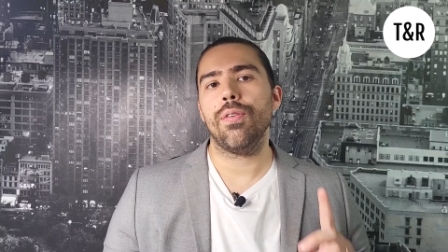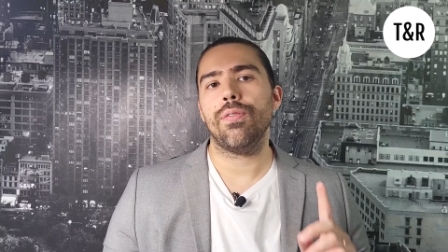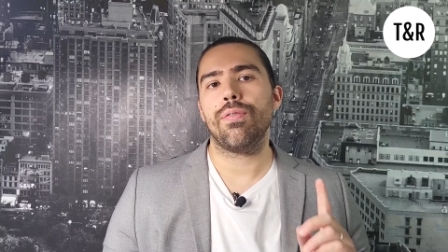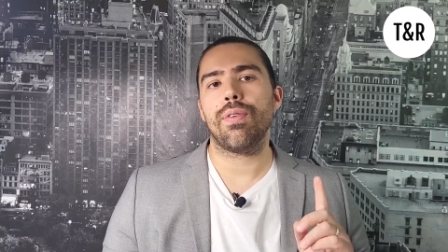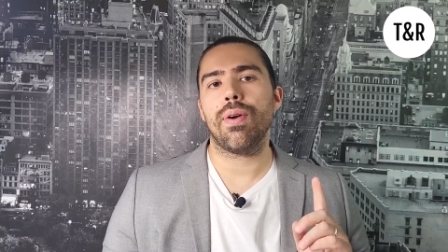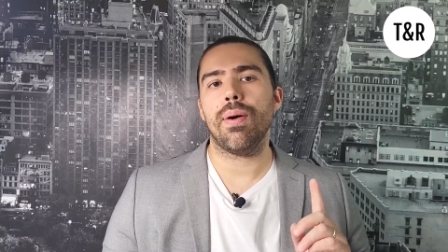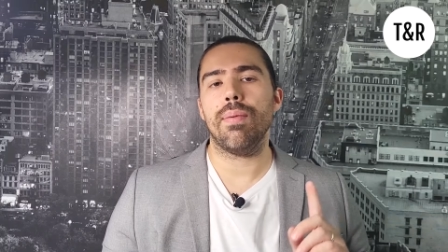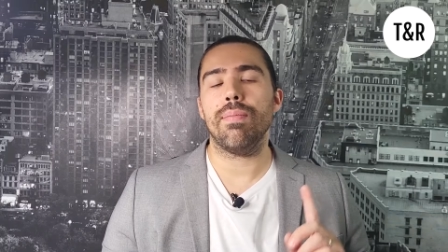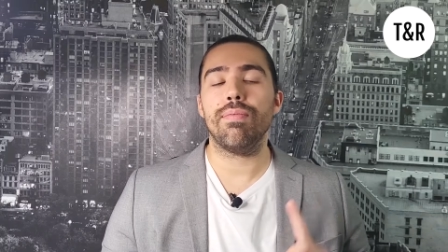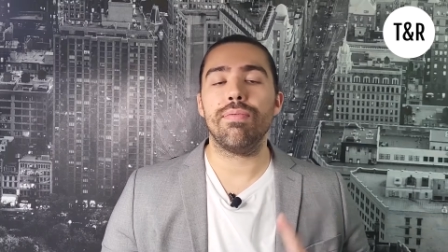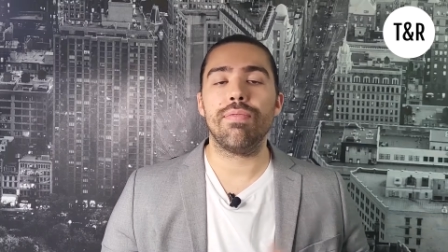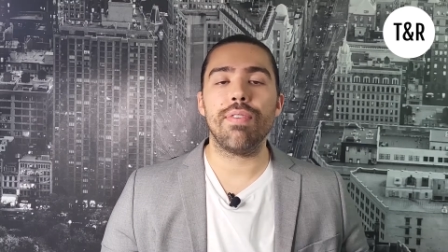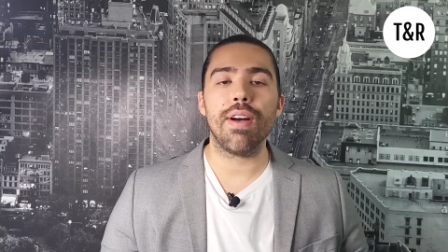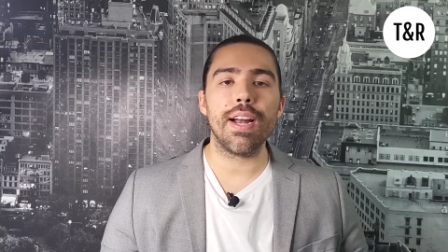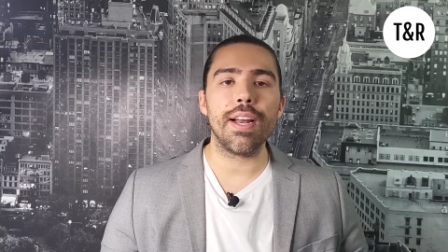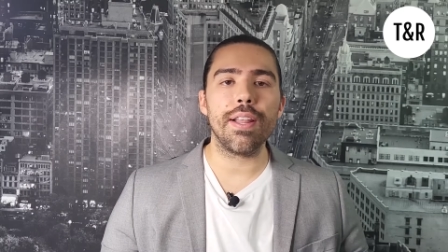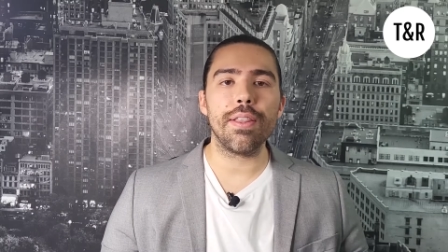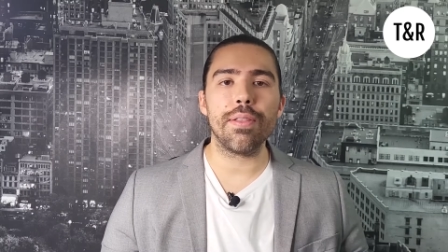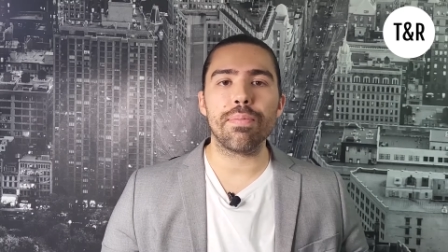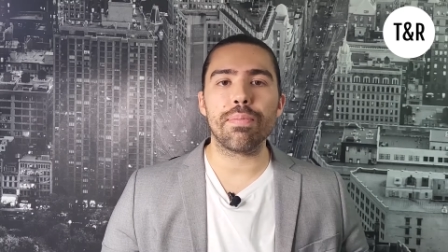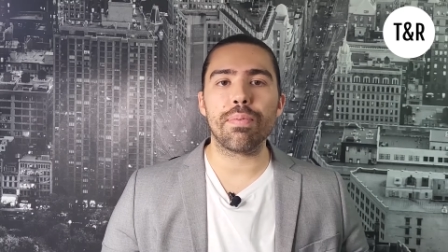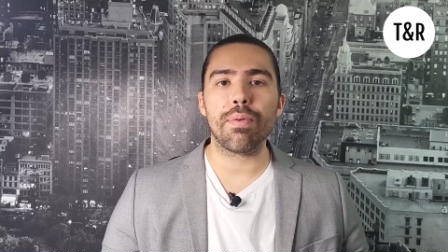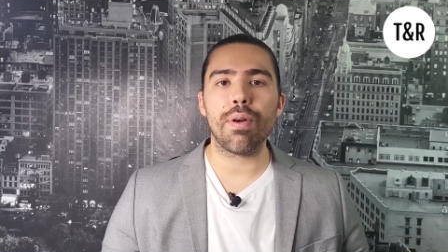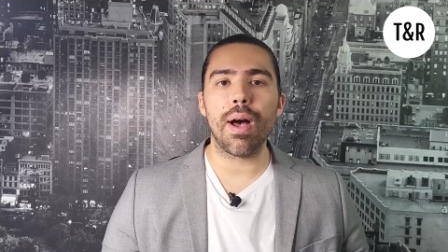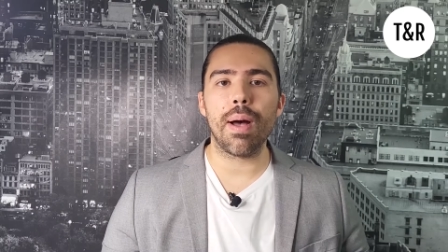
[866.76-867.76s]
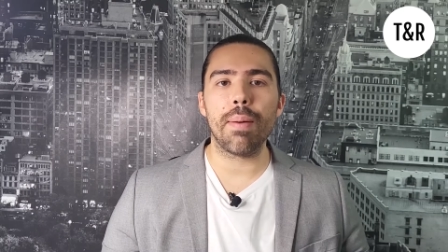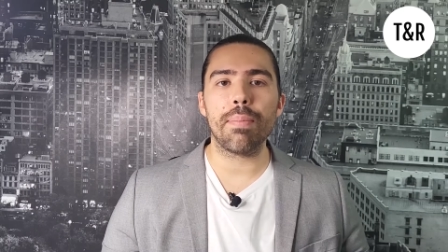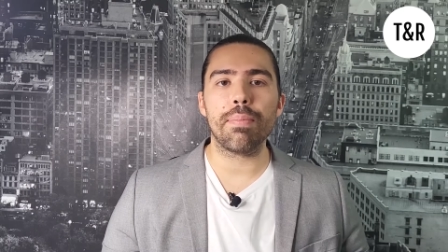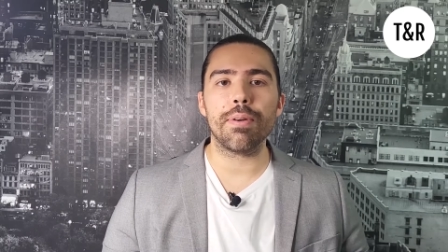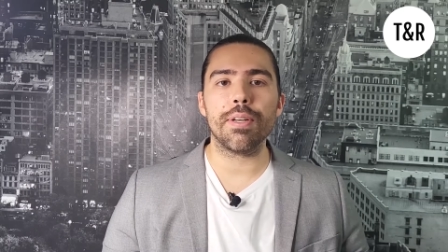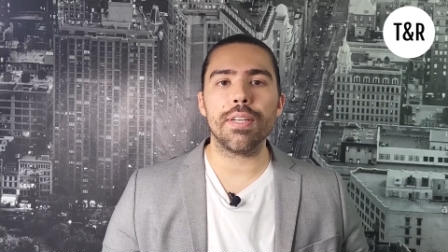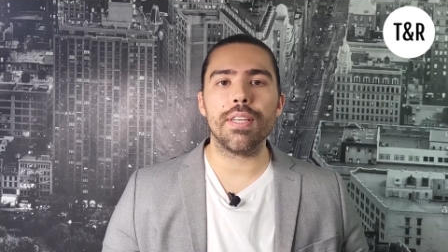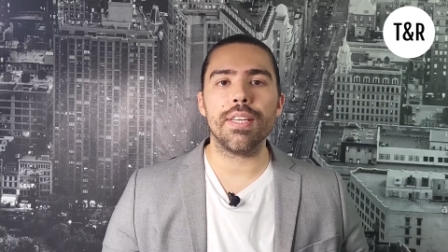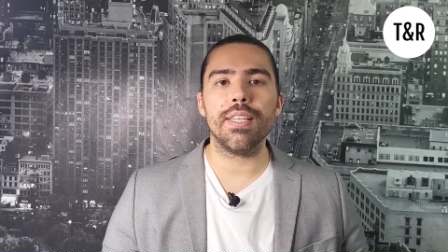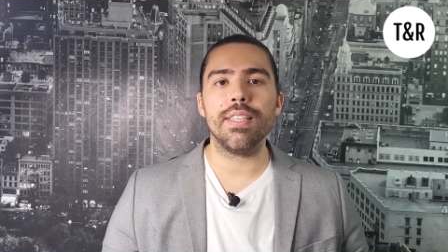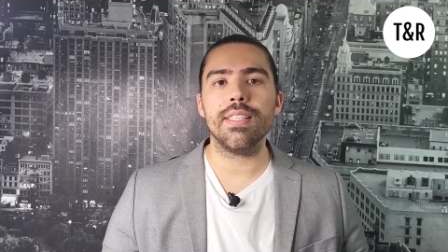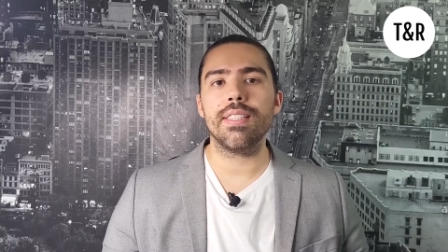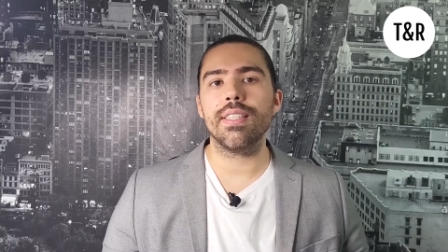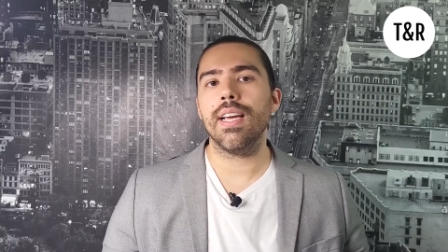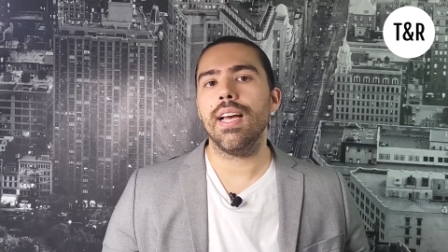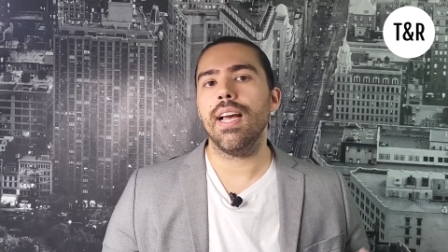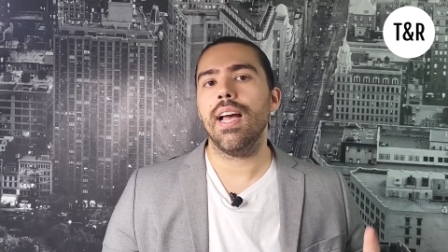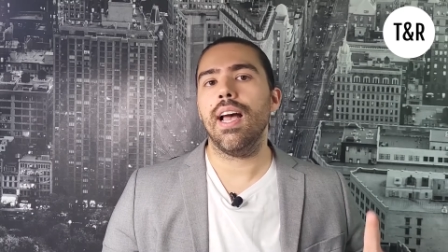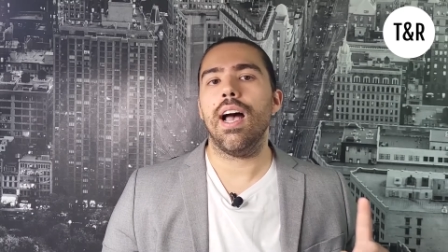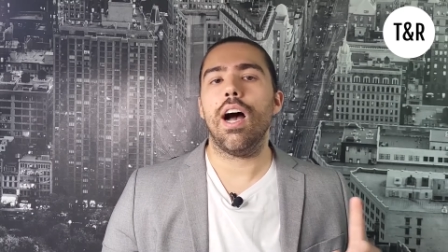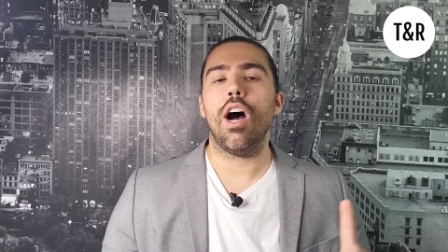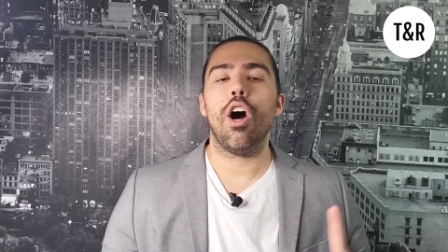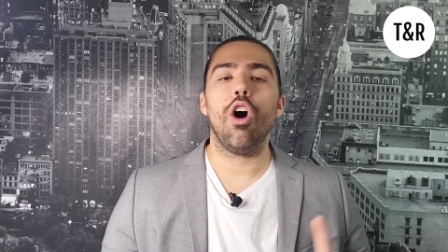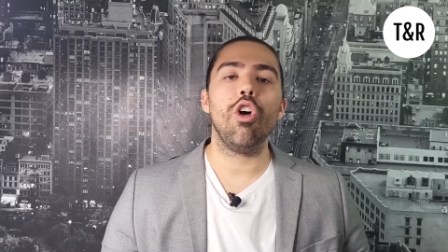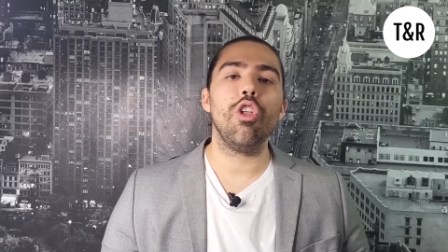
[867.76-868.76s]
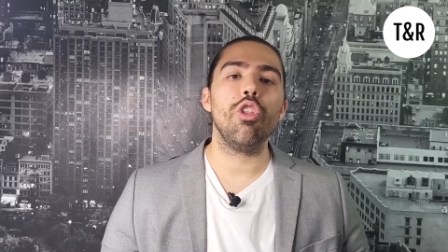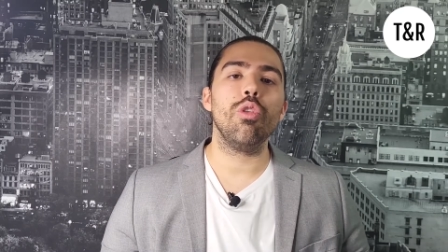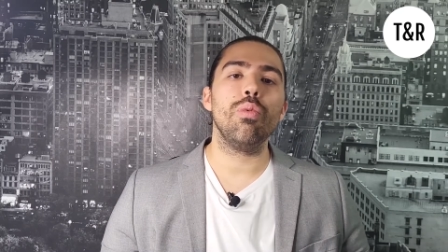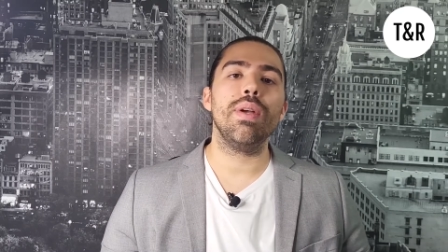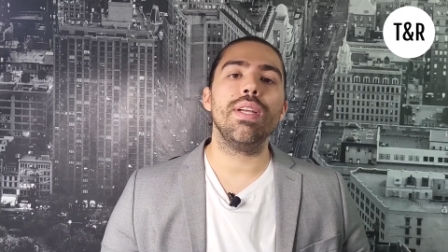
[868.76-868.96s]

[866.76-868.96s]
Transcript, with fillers: from finding the properties all the